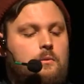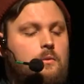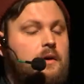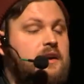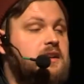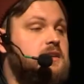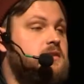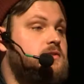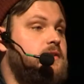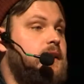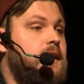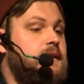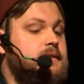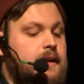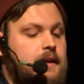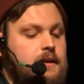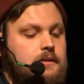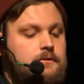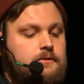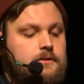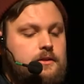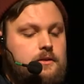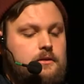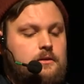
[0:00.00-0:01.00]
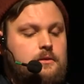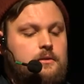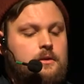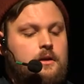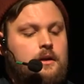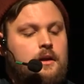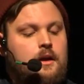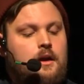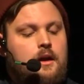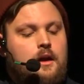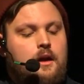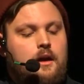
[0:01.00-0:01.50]
what does React Native do?
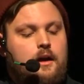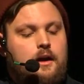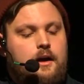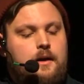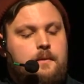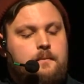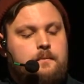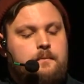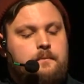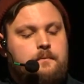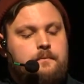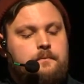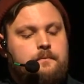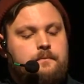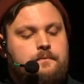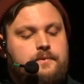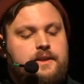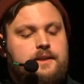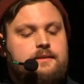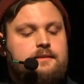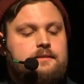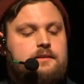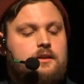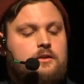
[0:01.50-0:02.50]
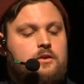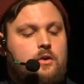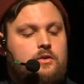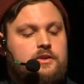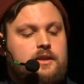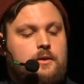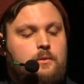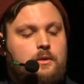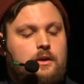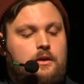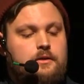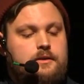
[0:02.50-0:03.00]
This is the code
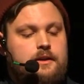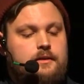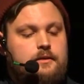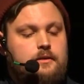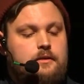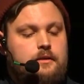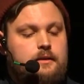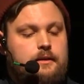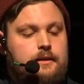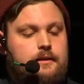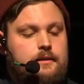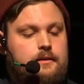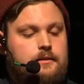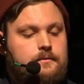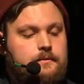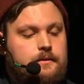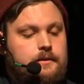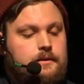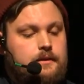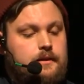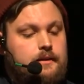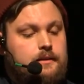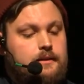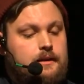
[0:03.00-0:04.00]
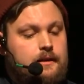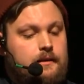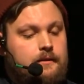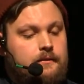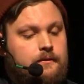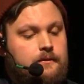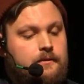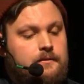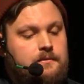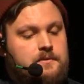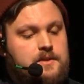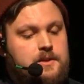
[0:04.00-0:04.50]
that we looked at earlier, the
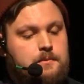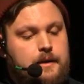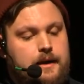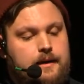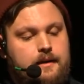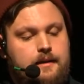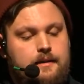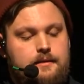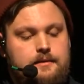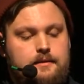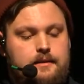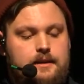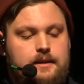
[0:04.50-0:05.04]
div, span,